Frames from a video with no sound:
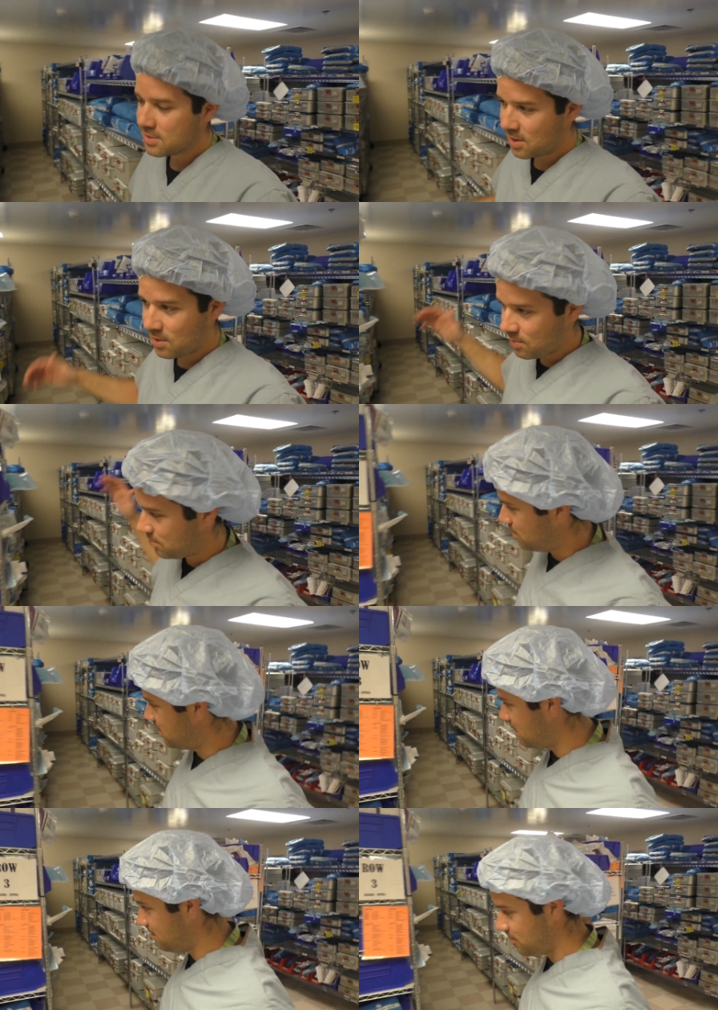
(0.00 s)
so
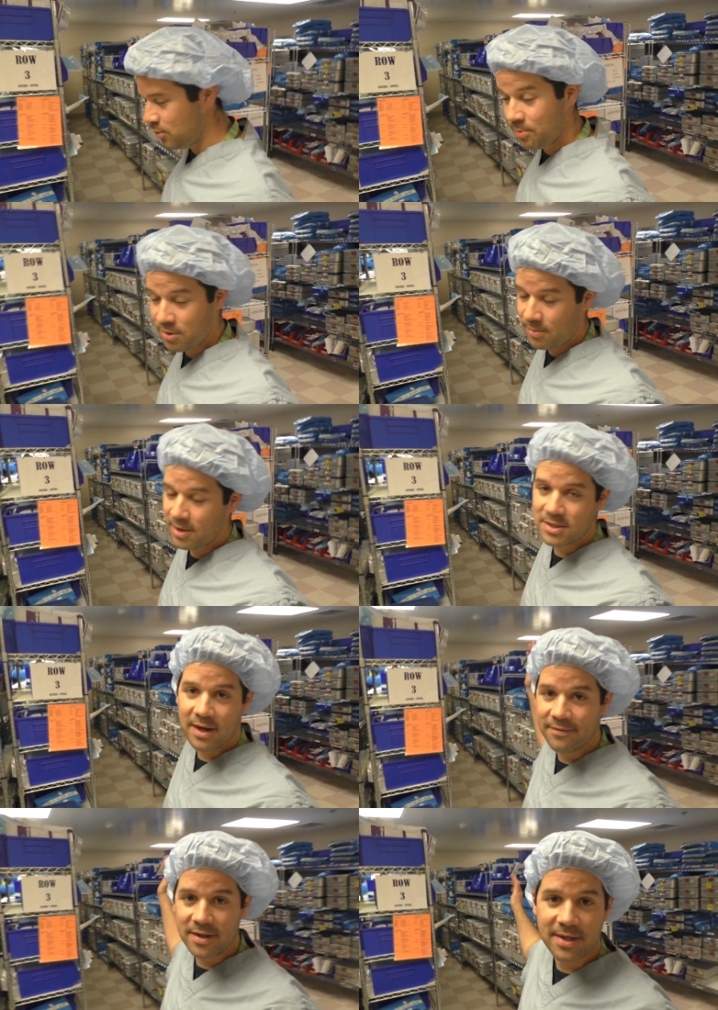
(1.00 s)
we pretty much
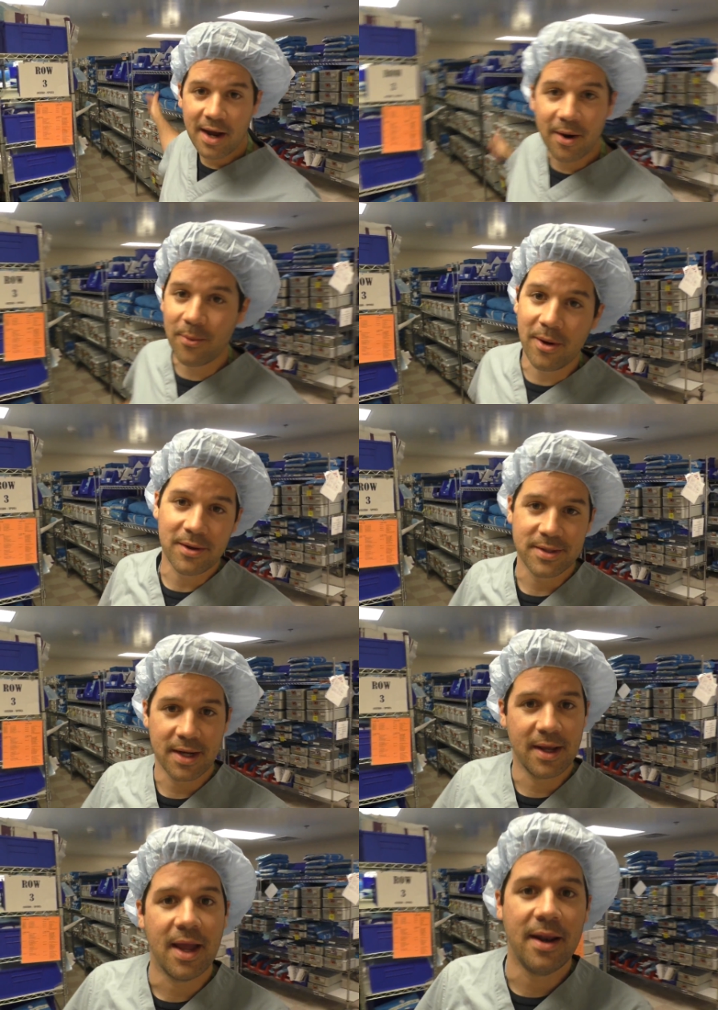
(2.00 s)
have an entire wall
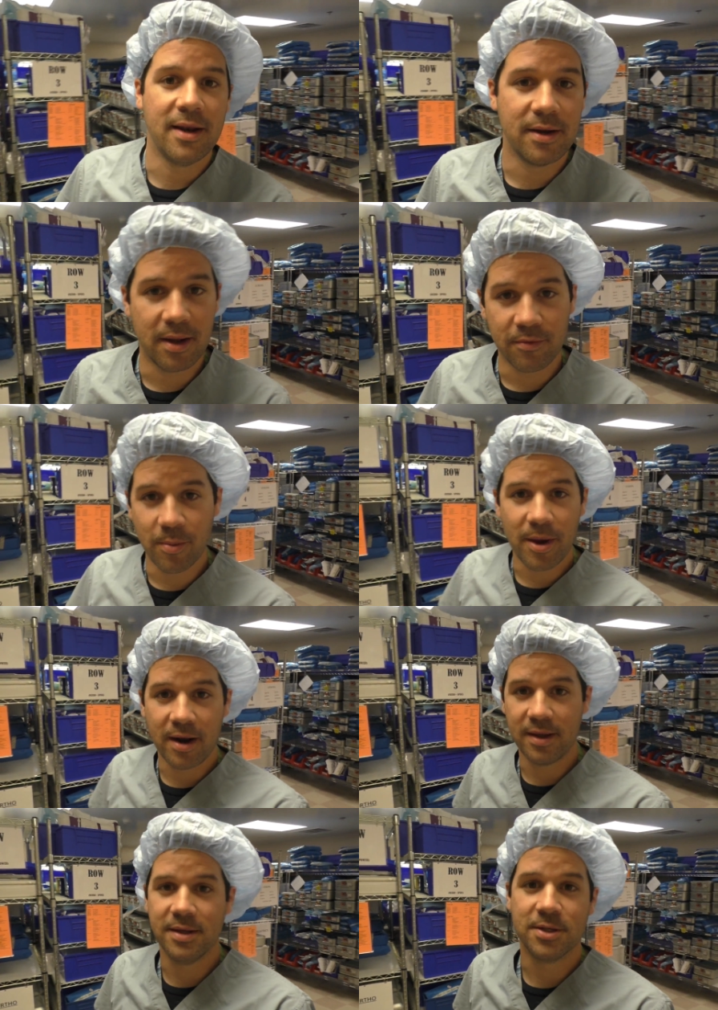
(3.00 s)
dedicated to
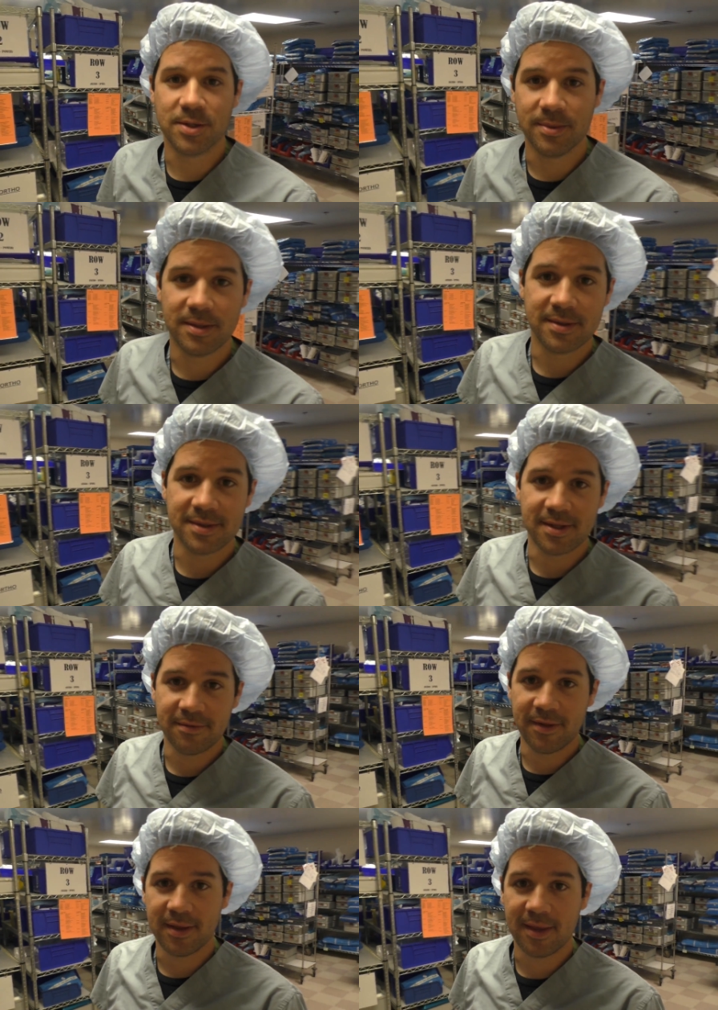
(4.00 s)
robotic instruments and
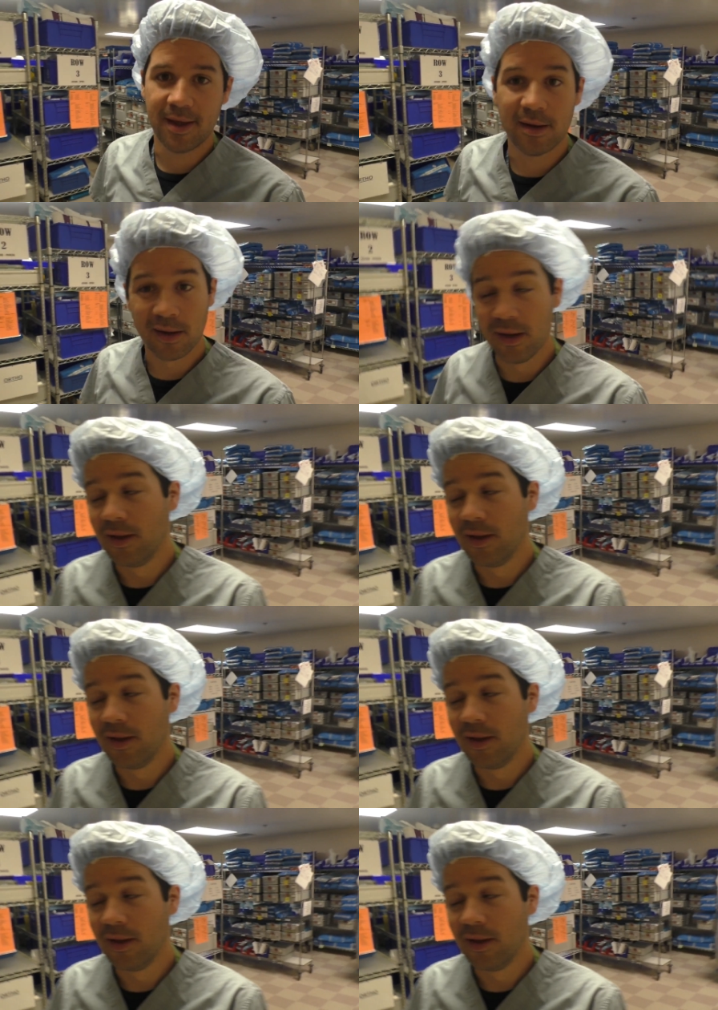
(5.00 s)
stuff like that.